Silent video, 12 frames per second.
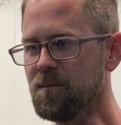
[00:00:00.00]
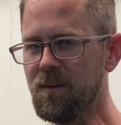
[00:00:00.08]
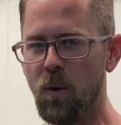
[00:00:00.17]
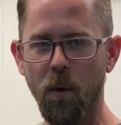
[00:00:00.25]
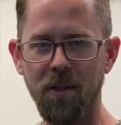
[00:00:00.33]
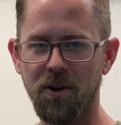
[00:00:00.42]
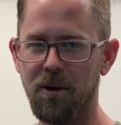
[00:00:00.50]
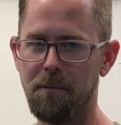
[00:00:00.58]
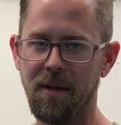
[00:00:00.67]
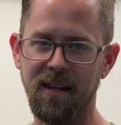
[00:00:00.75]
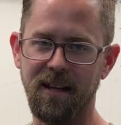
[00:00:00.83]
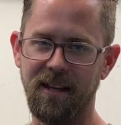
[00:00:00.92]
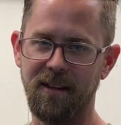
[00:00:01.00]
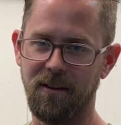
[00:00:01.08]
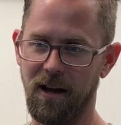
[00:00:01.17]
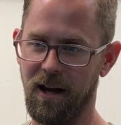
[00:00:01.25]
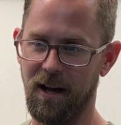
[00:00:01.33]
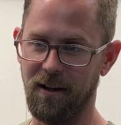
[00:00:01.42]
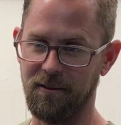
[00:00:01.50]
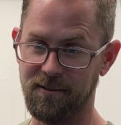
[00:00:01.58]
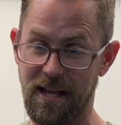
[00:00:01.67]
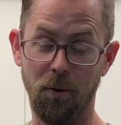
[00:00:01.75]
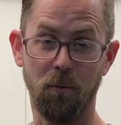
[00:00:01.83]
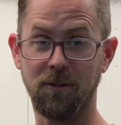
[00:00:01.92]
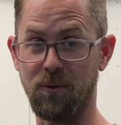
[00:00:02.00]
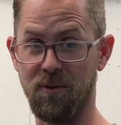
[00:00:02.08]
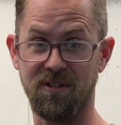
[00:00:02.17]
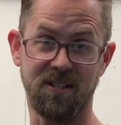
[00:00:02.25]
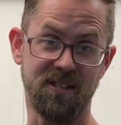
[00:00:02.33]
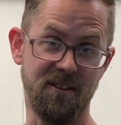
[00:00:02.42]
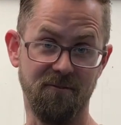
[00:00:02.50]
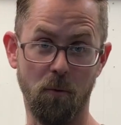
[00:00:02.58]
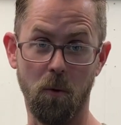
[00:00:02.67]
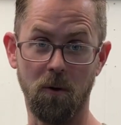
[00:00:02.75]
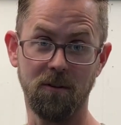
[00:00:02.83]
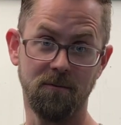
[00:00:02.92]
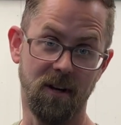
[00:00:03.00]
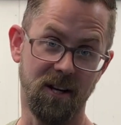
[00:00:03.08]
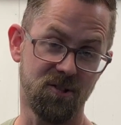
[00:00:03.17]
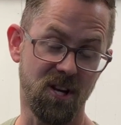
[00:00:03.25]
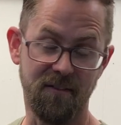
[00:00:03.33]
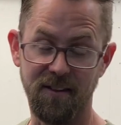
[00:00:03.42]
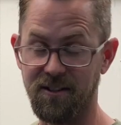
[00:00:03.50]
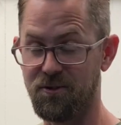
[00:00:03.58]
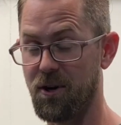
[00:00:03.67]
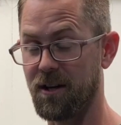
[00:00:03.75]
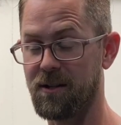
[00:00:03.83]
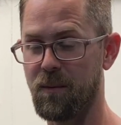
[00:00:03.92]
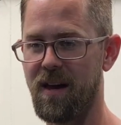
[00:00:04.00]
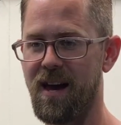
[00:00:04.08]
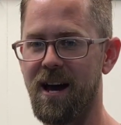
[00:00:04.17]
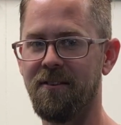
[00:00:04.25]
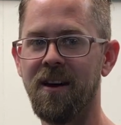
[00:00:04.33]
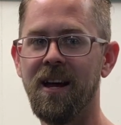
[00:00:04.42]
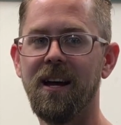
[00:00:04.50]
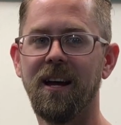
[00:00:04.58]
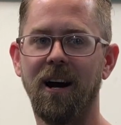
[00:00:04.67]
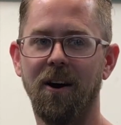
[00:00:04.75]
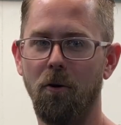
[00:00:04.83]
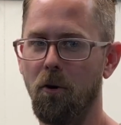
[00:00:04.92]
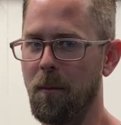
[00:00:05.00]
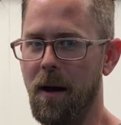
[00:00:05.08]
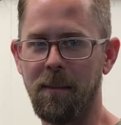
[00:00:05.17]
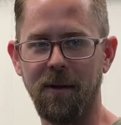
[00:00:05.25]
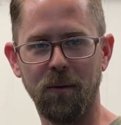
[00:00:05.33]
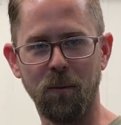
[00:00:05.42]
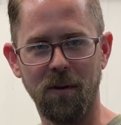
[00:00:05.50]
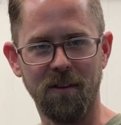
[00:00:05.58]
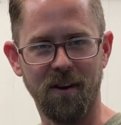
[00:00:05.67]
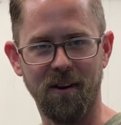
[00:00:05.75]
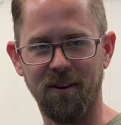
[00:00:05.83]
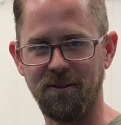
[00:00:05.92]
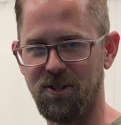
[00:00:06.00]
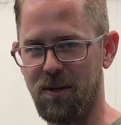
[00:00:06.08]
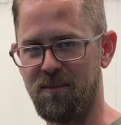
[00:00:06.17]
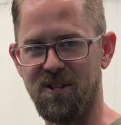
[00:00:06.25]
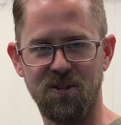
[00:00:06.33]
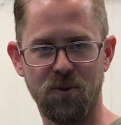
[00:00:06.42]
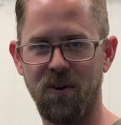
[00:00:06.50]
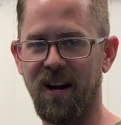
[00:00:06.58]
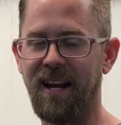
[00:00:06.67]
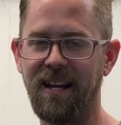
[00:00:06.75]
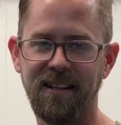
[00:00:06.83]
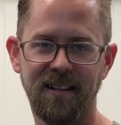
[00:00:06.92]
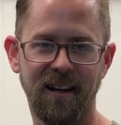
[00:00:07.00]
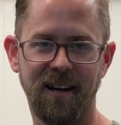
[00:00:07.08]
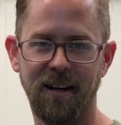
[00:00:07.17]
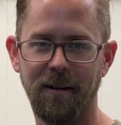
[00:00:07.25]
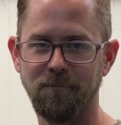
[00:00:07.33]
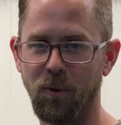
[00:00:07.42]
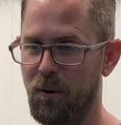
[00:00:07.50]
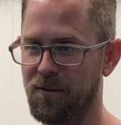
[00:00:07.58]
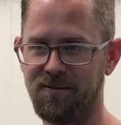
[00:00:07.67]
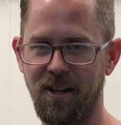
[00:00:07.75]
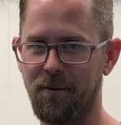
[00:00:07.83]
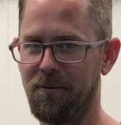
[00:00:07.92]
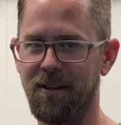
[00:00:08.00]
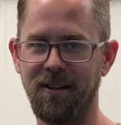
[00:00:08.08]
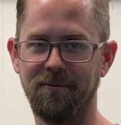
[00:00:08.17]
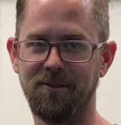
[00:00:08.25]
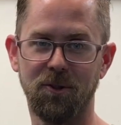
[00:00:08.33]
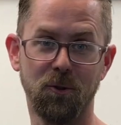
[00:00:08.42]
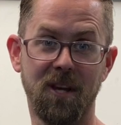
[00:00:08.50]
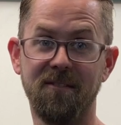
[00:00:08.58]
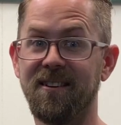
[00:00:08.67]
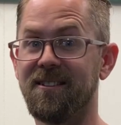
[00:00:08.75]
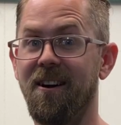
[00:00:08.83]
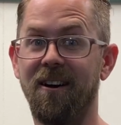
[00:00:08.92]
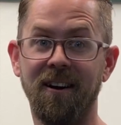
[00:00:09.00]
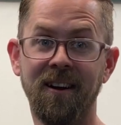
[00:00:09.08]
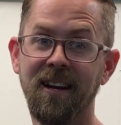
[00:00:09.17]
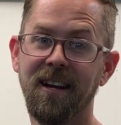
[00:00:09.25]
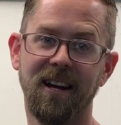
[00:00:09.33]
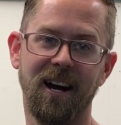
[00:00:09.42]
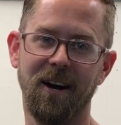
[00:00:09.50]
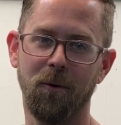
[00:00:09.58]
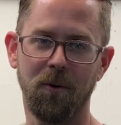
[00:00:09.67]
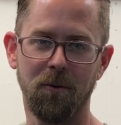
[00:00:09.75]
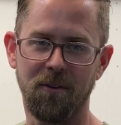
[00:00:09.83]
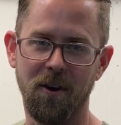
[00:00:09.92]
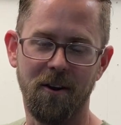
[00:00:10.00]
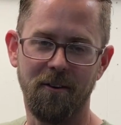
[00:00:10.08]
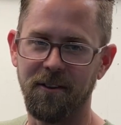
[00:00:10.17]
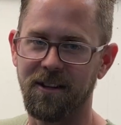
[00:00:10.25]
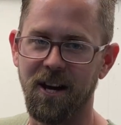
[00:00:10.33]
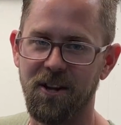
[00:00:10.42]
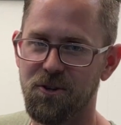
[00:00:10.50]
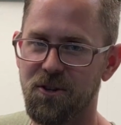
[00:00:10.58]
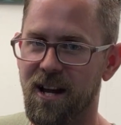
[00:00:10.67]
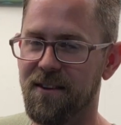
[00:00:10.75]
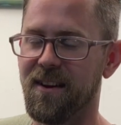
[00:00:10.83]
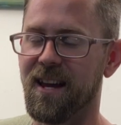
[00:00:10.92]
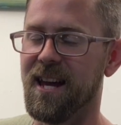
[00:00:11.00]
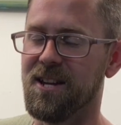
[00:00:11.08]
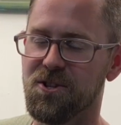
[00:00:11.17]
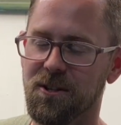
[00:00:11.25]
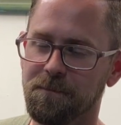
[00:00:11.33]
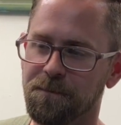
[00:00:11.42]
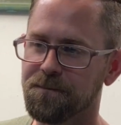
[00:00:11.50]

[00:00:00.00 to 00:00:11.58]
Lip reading: whether it be now it's the 64 Chevy truck that we have, or it might be with our GMC Terrain, or done with the Suzuki Vitara, where we've gone around the country on vacation.